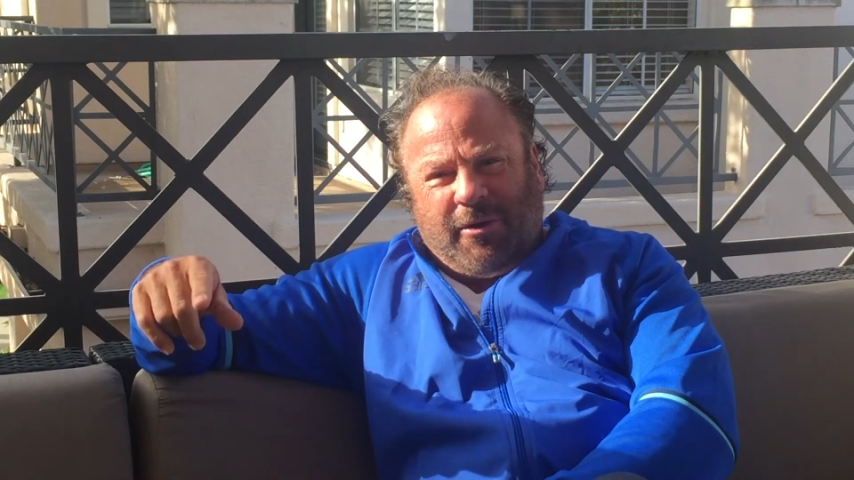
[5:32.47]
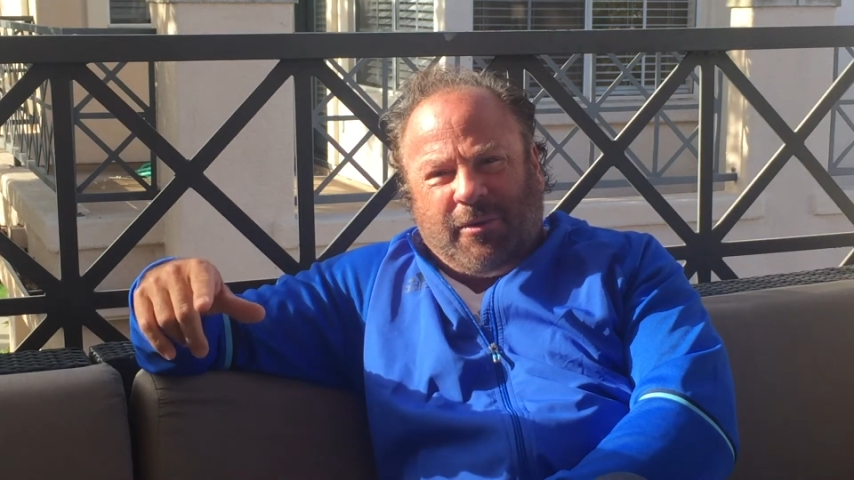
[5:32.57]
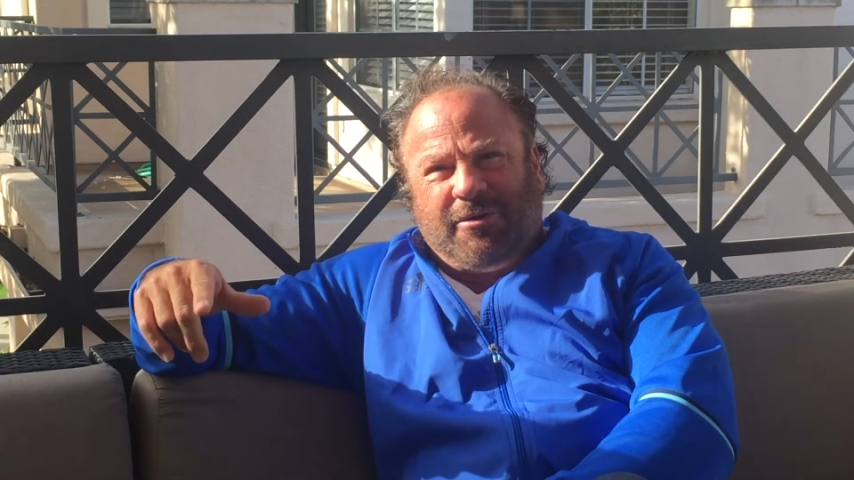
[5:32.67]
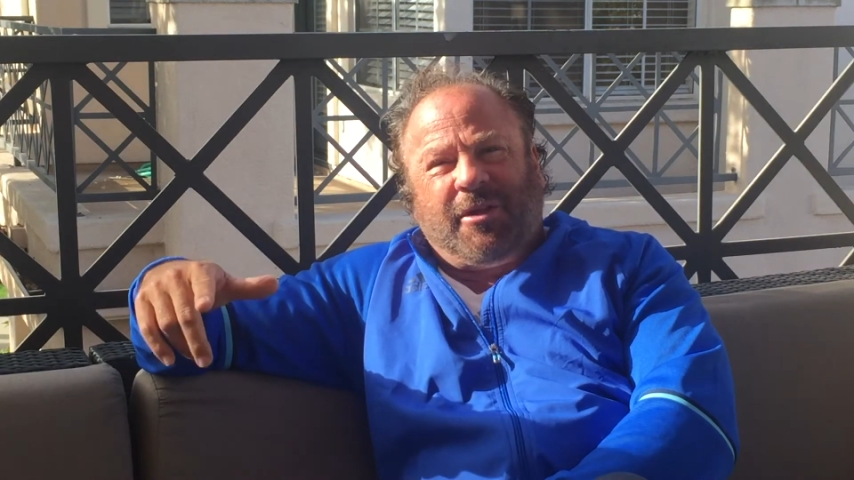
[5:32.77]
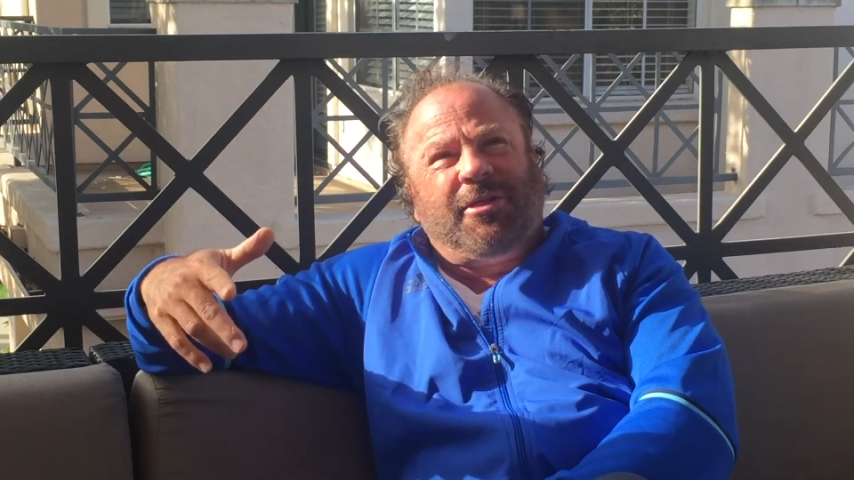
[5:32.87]

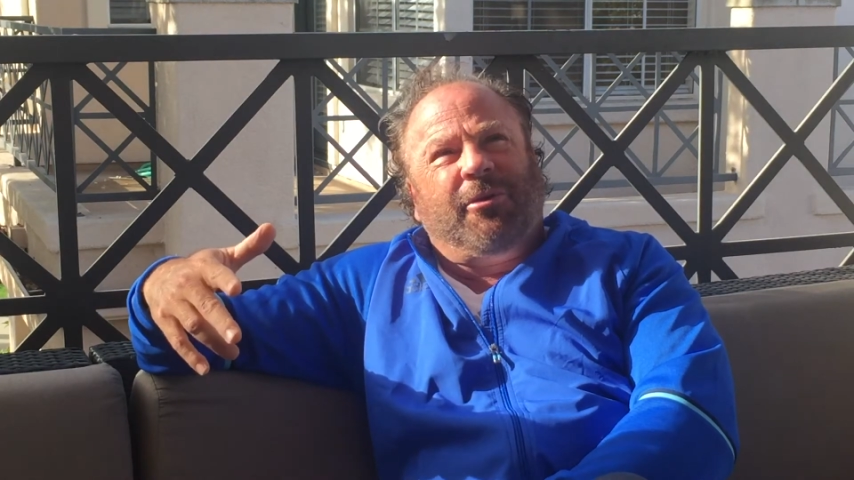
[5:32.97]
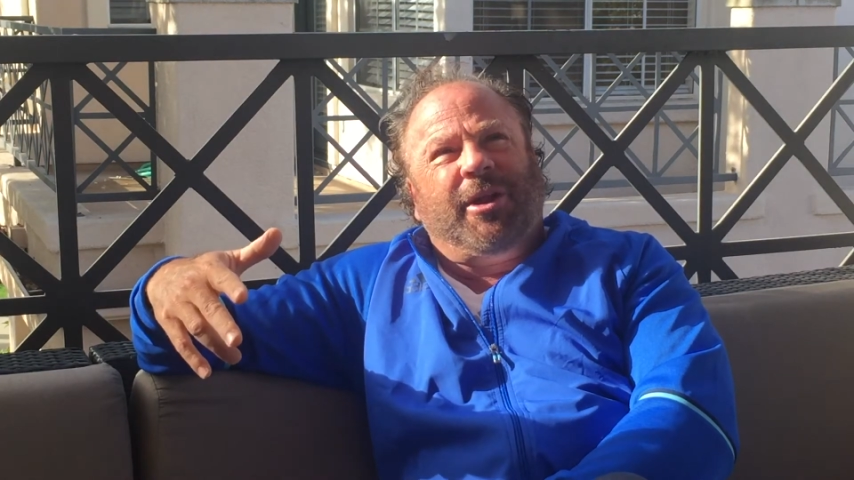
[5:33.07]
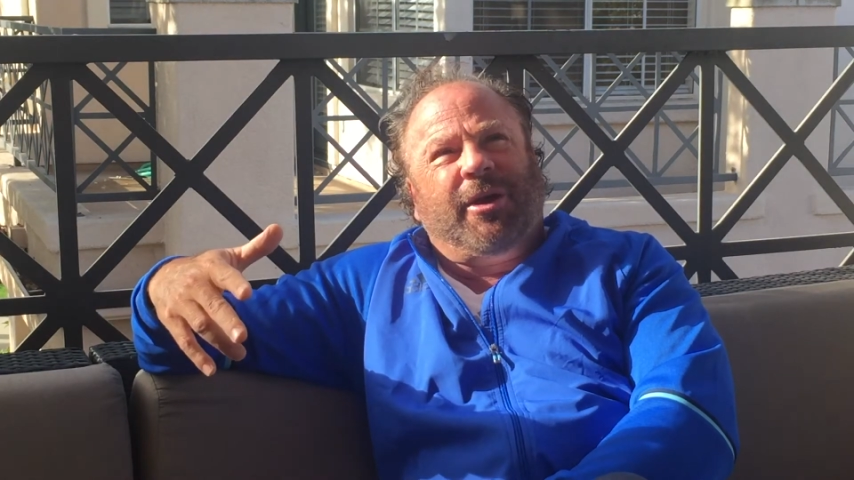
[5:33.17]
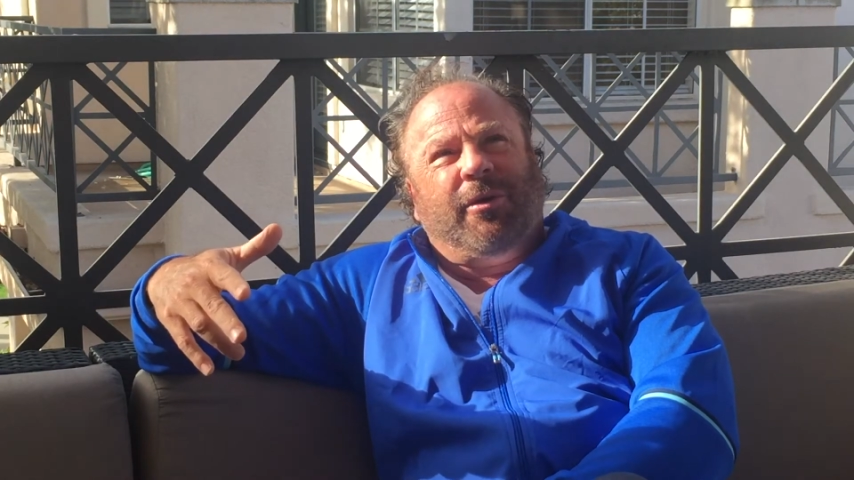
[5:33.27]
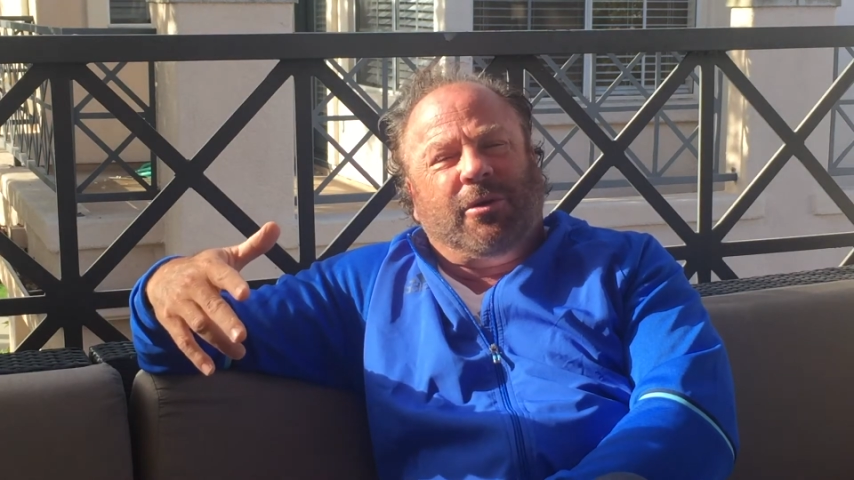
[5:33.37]
who was a
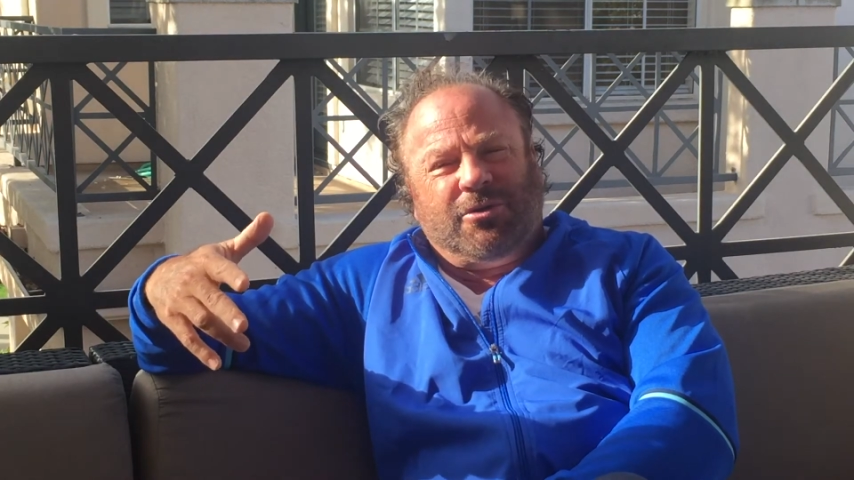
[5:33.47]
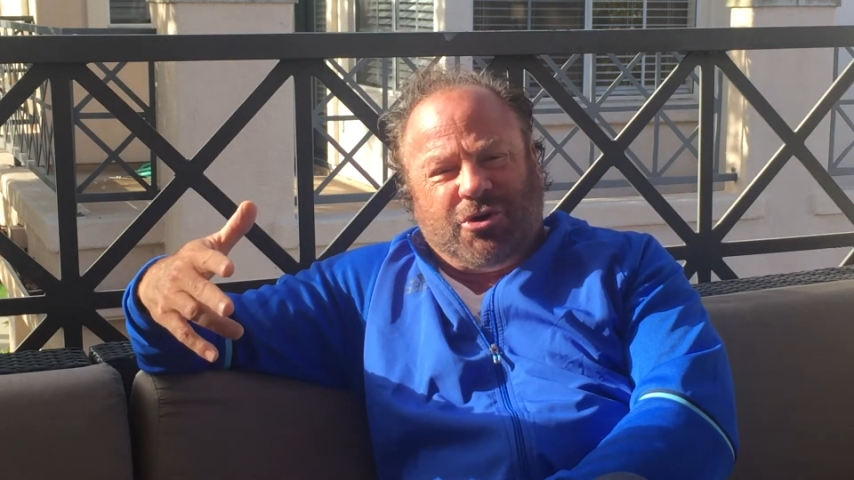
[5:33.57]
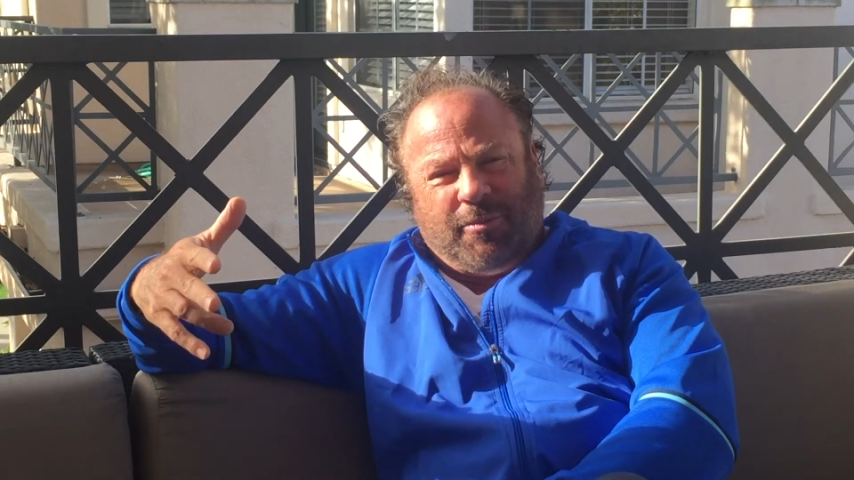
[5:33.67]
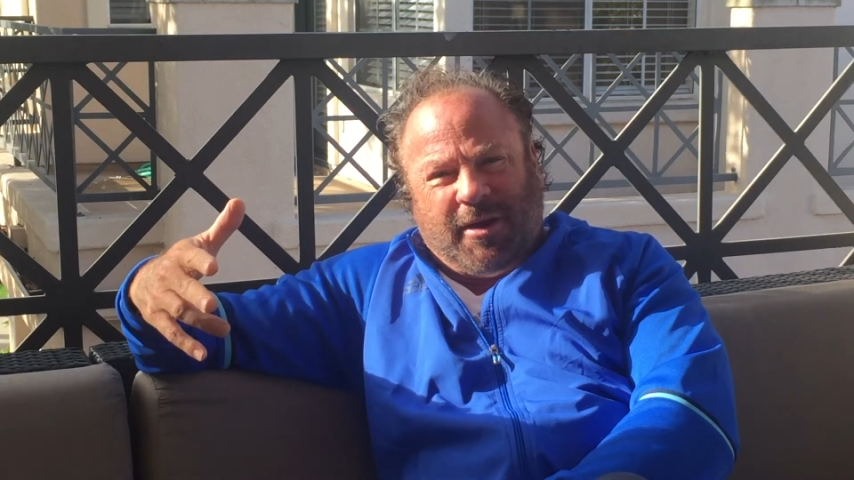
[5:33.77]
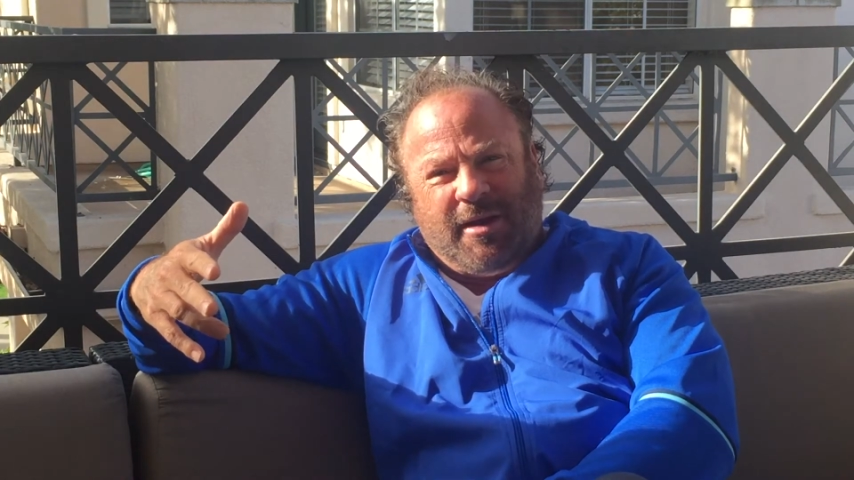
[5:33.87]
30-year-old
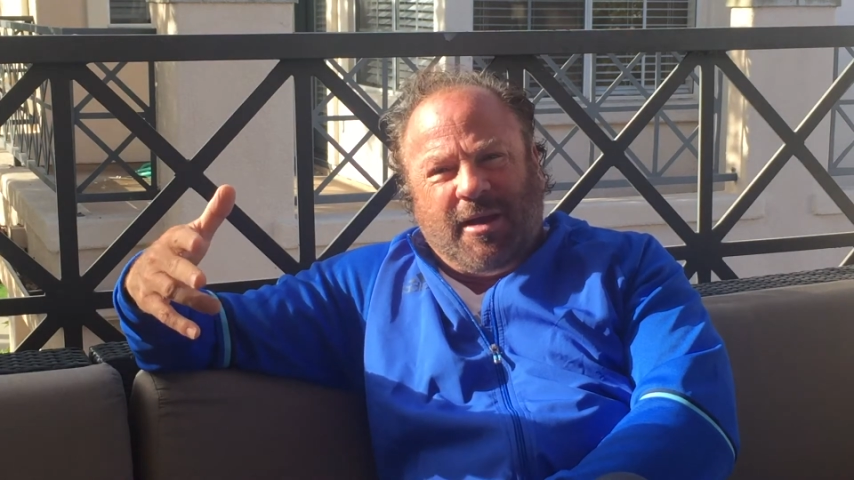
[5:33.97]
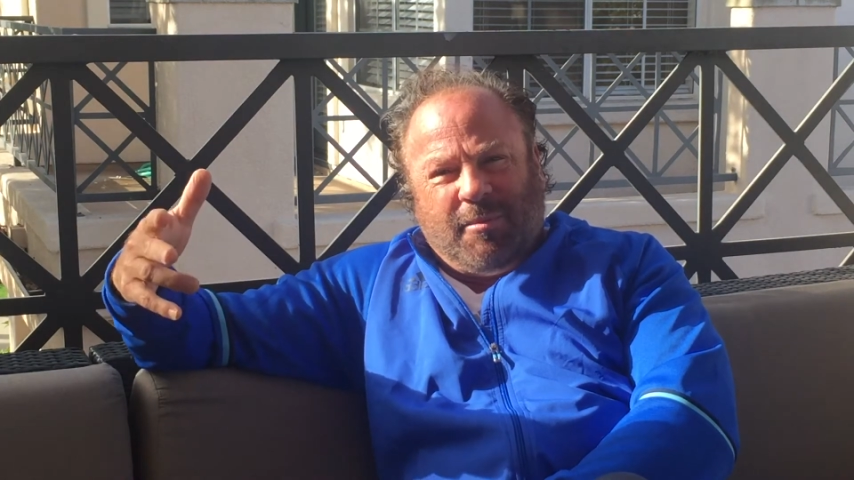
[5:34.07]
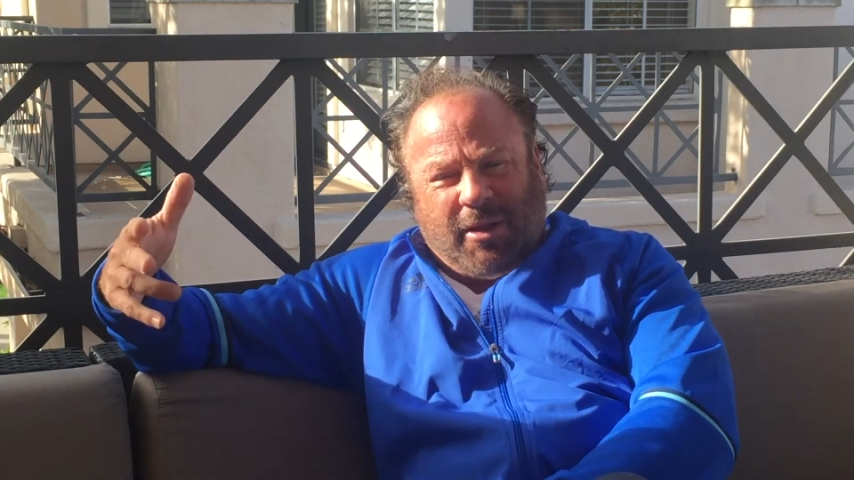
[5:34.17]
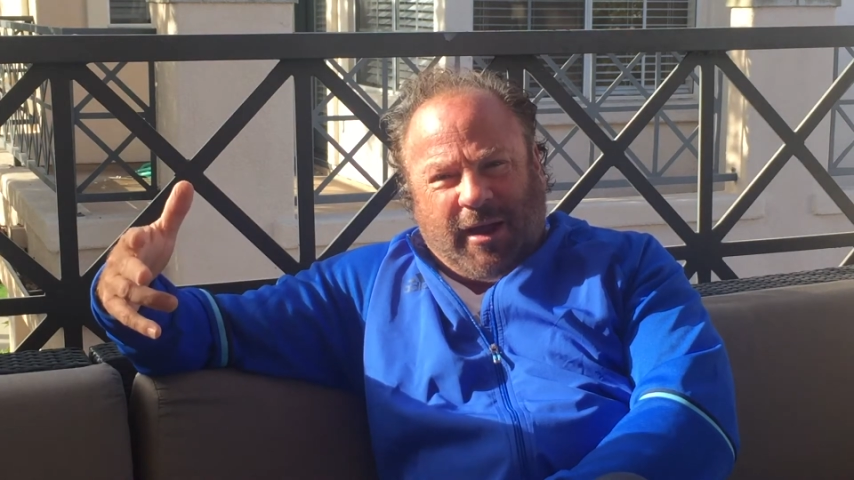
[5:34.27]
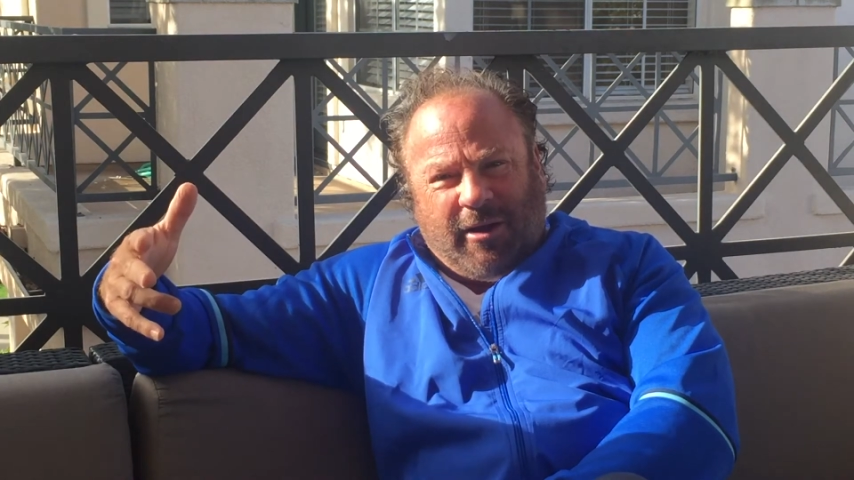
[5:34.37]
German
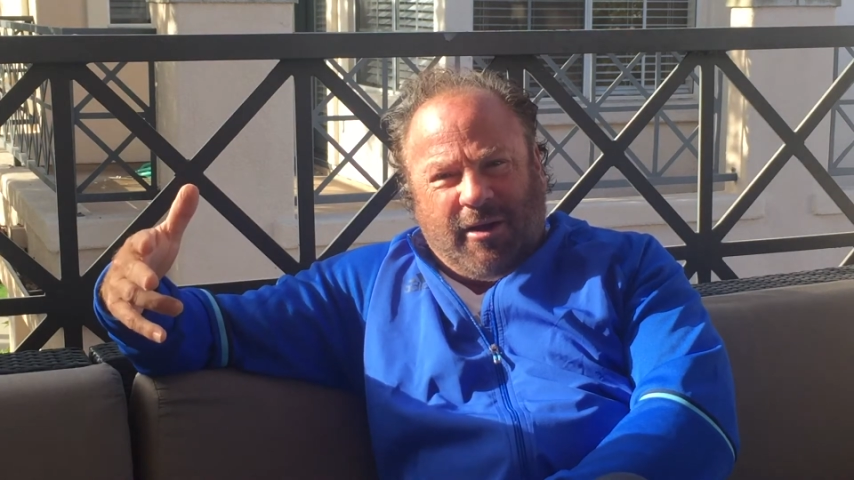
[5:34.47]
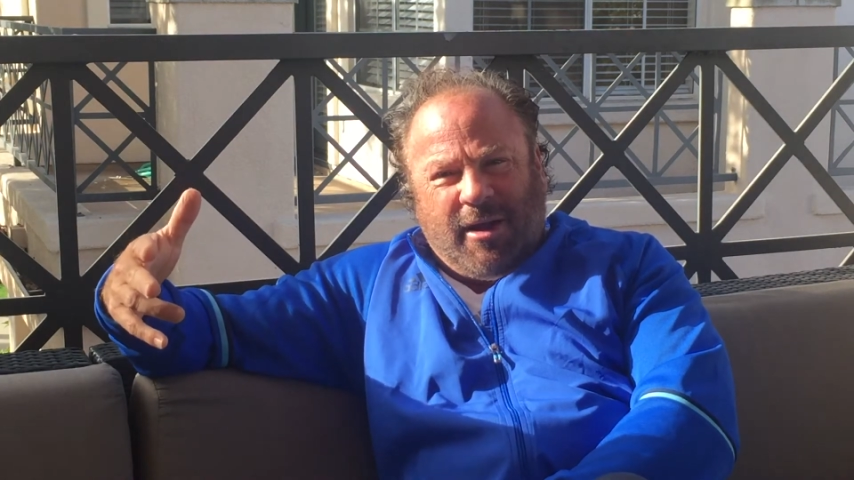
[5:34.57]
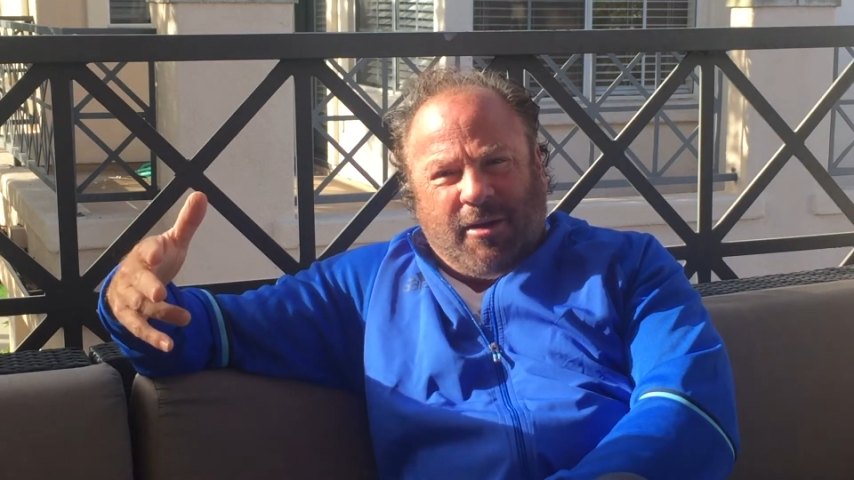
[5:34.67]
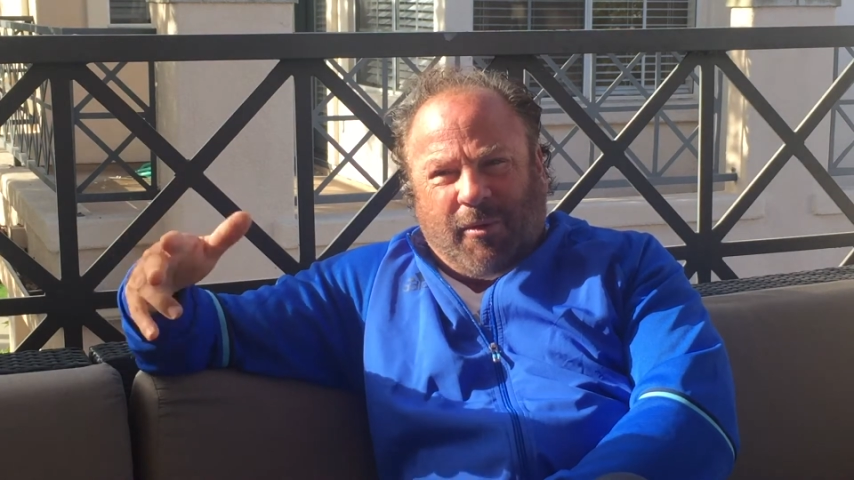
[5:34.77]
player,